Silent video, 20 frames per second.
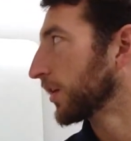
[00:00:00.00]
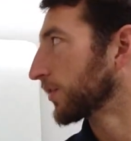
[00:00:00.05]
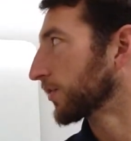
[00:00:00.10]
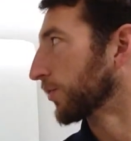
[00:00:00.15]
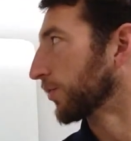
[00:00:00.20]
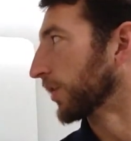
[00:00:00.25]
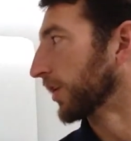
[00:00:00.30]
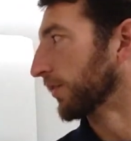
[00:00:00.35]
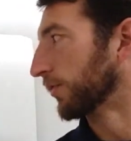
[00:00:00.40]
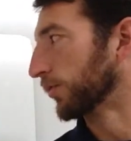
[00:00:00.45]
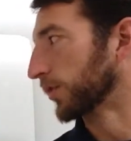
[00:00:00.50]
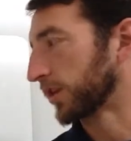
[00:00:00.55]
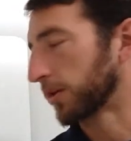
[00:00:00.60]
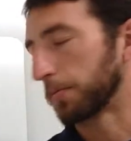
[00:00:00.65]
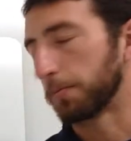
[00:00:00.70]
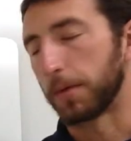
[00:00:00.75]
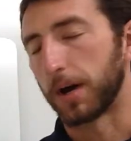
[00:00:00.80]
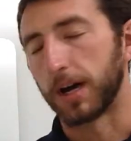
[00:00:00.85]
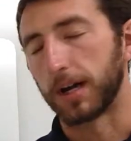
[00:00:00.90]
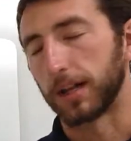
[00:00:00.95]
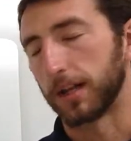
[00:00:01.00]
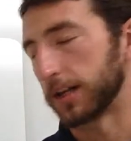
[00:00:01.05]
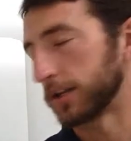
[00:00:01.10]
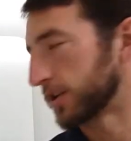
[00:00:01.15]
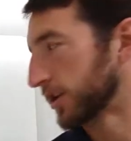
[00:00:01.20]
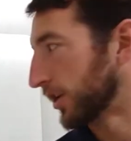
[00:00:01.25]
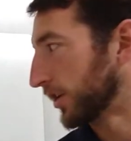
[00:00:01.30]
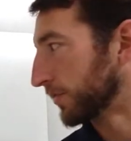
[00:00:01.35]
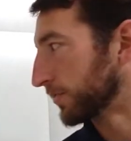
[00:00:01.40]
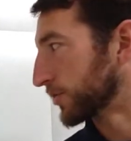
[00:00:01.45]
So whenever we combine like
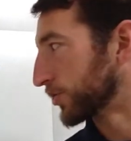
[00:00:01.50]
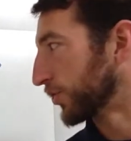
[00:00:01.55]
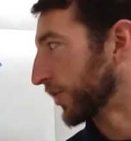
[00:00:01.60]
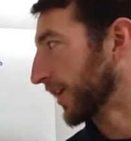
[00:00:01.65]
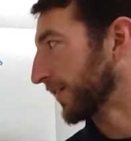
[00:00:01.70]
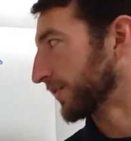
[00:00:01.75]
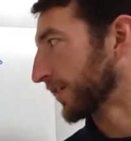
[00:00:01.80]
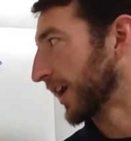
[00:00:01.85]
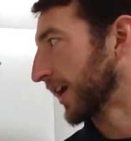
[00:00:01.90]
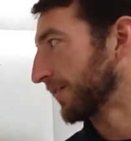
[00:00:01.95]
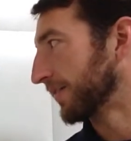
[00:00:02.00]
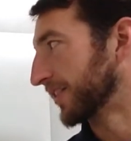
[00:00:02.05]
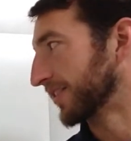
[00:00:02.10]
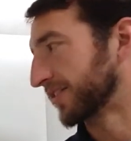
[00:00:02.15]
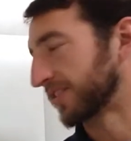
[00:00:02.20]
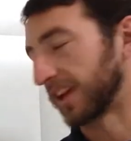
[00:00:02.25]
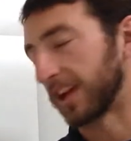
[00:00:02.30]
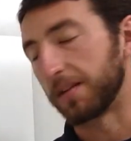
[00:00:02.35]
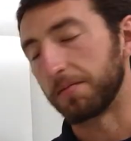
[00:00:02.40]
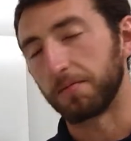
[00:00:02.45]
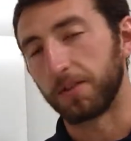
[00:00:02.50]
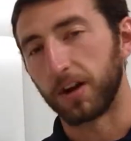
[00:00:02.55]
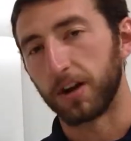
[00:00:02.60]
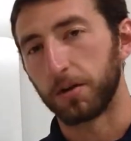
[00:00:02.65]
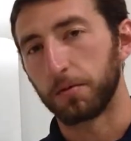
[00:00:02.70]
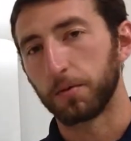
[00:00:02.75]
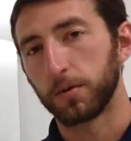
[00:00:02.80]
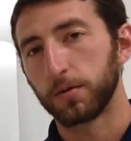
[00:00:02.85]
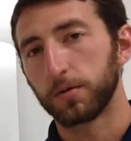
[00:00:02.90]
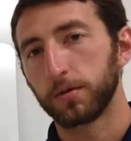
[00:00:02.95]
terms, you have to have the same
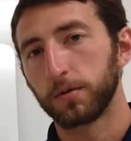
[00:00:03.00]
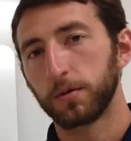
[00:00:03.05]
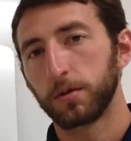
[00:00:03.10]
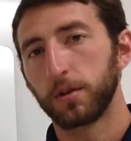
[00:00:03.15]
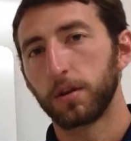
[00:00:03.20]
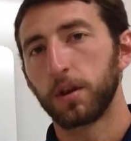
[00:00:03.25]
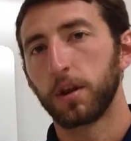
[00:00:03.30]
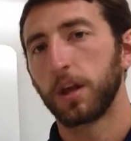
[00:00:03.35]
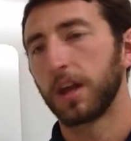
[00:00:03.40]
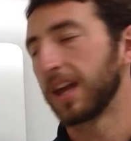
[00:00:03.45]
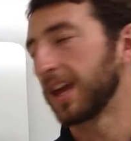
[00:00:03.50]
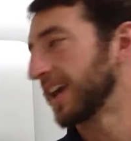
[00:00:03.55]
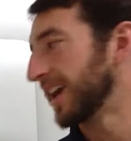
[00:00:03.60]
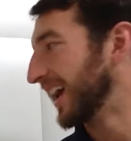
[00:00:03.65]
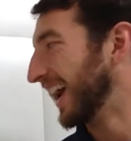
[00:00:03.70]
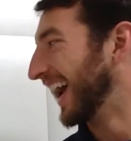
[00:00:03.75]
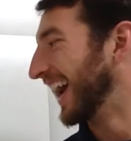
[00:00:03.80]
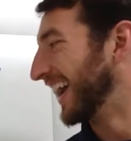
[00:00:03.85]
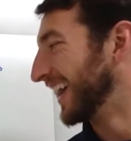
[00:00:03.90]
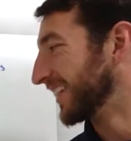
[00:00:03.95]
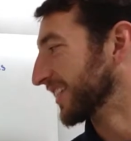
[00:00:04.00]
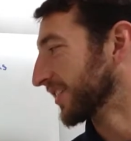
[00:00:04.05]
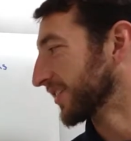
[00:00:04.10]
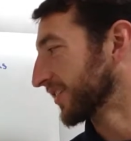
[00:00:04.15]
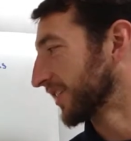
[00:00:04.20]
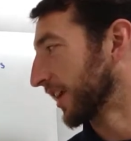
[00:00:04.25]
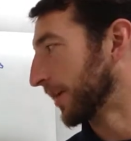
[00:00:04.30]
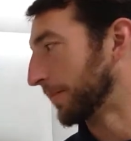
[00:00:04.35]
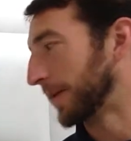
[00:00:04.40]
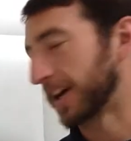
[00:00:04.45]
variable and the
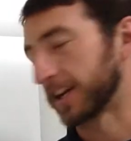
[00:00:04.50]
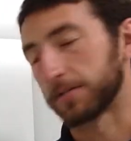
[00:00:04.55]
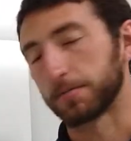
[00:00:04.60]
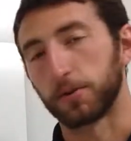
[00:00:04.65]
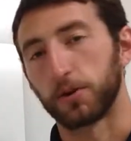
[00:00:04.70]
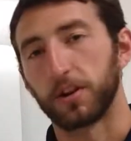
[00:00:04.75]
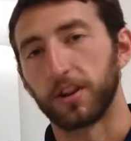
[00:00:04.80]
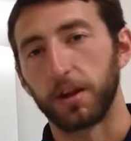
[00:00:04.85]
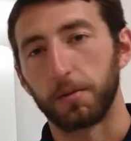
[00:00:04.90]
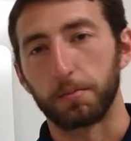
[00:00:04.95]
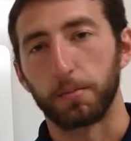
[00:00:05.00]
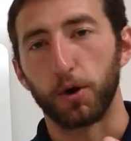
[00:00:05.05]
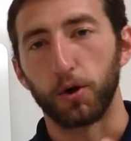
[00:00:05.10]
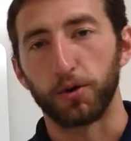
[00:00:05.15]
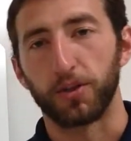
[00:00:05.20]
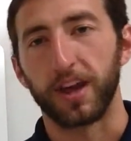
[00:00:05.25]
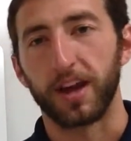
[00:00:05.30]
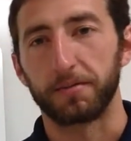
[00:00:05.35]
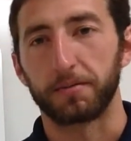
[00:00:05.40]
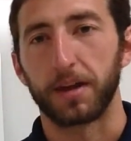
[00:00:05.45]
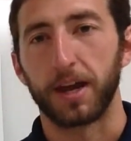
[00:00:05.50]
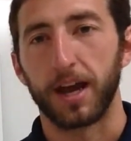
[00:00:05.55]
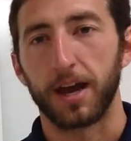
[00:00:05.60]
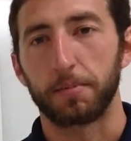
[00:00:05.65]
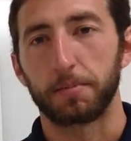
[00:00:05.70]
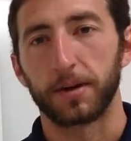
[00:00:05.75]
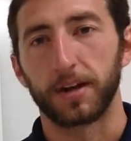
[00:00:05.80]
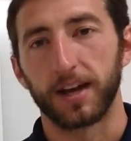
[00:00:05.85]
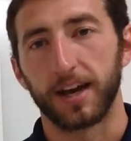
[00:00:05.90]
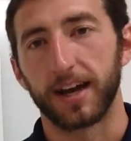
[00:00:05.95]
same exponent. They both have to
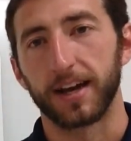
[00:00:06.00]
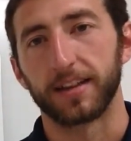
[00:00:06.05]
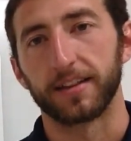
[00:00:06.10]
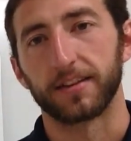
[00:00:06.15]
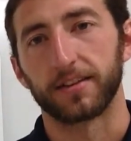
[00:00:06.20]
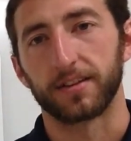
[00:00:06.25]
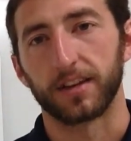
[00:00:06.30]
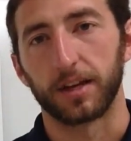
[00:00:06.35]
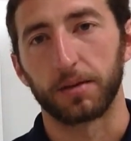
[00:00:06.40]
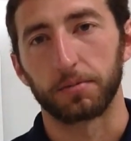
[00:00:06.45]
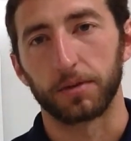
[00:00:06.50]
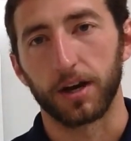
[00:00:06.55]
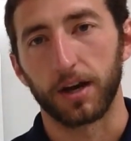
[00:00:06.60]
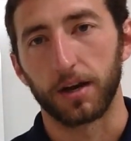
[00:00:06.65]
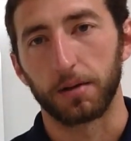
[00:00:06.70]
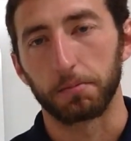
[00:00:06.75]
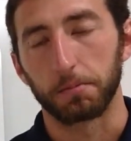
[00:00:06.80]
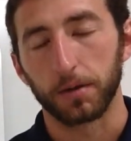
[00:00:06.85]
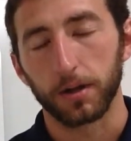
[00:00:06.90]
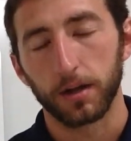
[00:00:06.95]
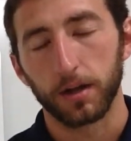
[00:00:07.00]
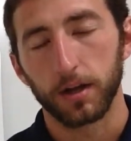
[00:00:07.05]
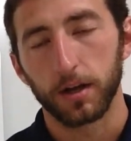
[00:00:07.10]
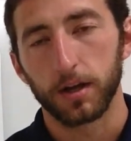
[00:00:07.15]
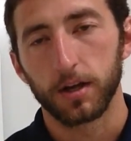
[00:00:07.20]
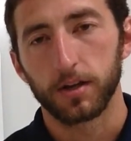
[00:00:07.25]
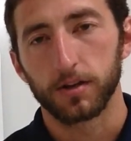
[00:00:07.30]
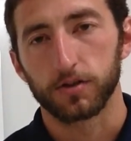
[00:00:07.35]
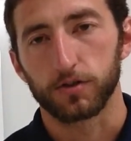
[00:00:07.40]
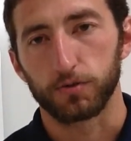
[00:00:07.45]
happen at the same time.
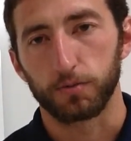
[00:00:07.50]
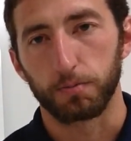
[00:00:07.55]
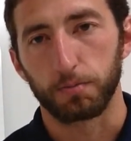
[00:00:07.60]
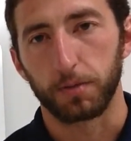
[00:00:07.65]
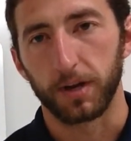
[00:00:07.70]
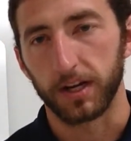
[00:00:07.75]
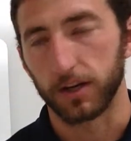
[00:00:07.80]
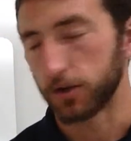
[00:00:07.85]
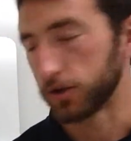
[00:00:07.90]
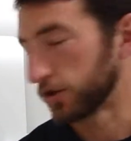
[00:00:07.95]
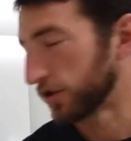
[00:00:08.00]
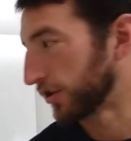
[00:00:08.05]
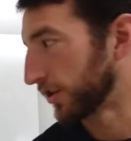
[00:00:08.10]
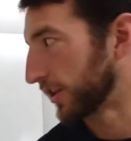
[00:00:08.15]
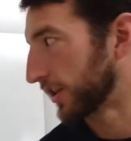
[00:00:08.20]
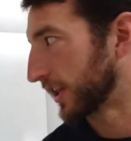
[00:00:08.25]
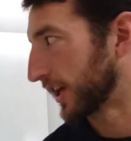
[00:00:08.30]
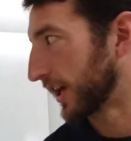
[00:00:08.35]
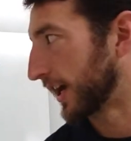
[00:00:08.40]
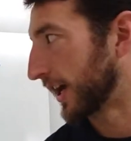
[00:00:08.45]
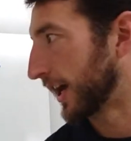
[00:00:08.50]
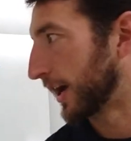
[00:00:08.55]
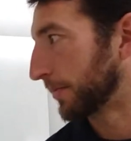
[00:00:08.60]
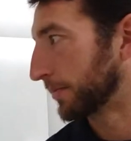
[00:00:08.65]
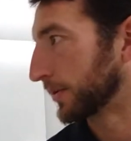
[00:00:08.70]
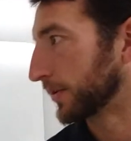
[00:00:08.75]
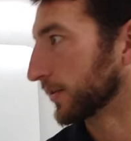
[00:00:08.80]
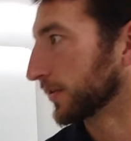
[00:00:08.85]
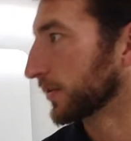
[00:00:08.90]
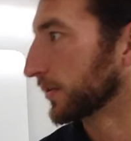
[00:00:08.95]
So make sure that that
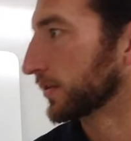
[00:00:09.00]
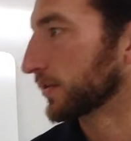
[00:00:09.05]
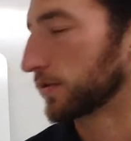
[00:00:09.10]
happens.